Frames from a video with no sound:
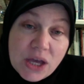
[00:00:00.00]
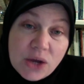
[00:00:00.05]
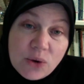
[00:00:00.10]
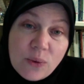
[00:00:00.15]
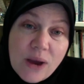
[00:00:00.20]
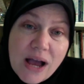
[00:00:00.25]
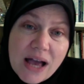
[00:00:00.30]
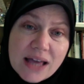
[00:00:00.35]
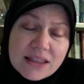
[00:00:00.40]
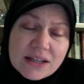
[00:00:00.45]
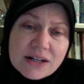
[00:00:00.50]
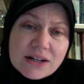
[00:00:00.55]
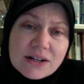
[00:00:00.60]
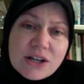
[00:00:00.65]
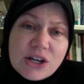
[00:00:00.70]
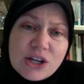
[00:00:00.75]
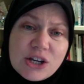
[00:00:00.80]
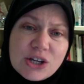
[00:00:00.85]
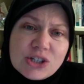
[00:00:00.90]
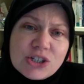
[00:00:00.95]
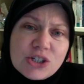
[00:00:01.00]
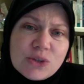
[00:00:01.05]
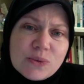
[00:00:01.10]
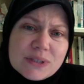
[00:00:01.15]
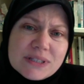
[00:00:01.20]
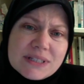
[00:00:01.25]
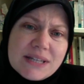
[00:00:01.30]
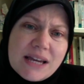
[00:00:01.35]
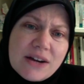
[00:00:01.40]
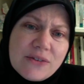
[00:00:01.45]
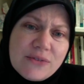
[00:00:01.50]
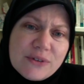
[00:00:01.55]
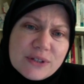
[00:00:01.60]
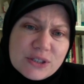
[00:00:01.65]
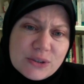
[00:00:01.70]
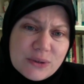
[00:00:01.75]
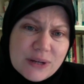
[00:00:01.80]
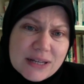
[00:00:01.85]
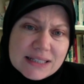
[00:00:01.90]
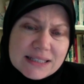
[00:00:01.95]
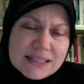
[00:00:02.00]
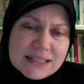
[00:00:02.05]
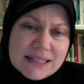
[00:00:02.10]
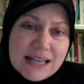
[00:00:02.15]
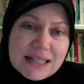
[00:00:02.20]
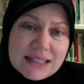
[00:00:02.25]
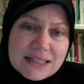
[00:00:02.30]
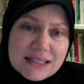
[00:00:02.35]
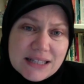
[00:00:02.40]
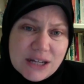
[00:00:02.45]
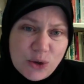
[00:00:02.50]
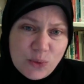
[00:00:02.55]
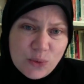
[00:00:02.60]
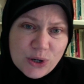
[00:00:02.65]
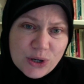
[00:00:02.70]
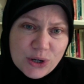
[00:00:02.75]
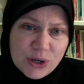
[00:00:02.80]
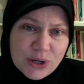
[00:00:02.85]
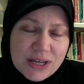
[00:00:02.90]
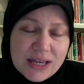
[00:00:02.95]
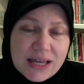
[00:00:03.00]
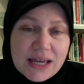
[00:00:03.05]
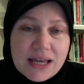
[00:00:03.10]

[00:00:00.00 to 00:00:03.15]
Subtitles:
Rather, she was careful to assess their work.